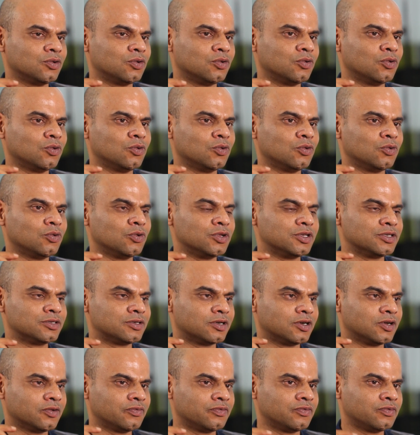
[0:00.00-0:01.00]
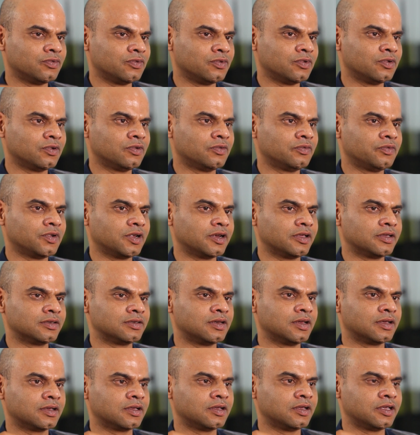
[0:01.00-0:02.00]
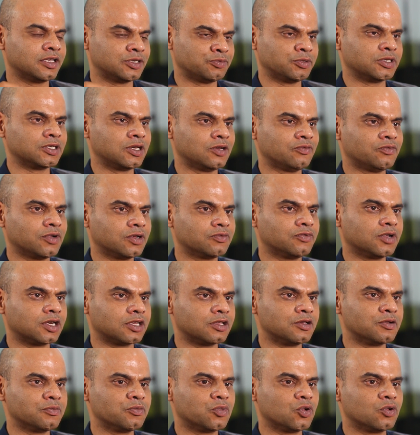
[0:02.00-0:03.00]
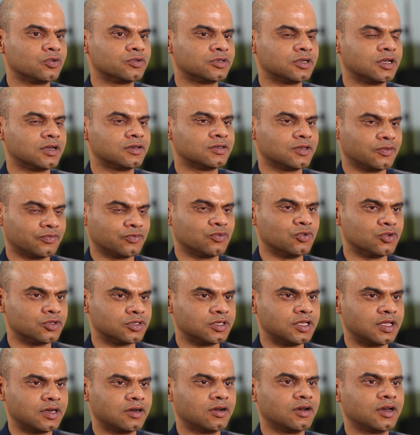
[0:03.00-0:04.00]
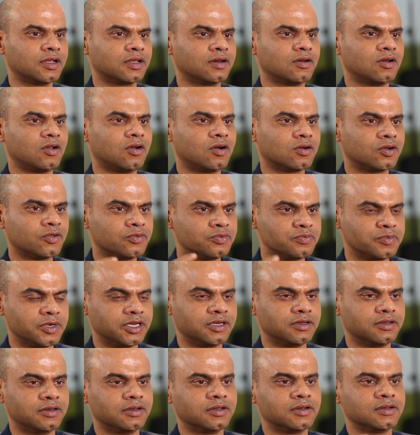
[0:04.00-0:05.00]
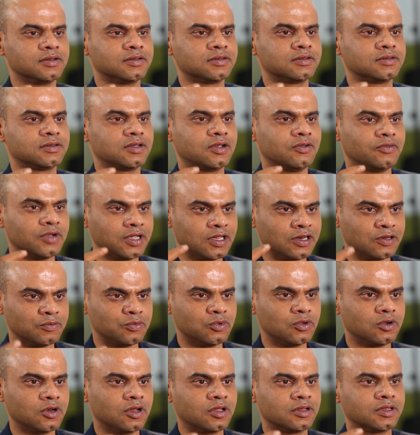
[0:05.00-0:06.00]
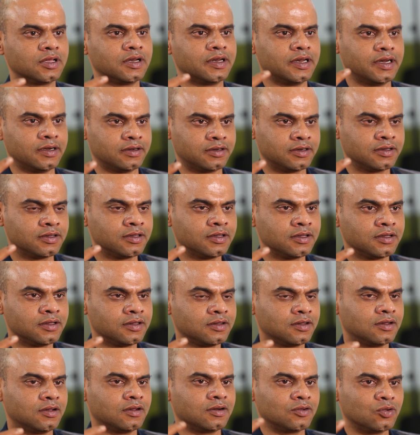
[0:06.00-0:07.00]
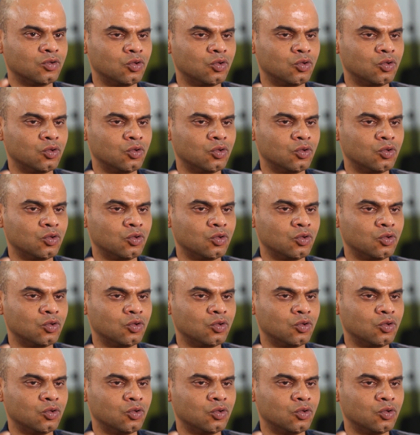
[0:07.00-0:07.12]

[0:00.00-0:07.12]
so instead of uh, for us like especially for working professionals of course there are like lot of materials available on the net or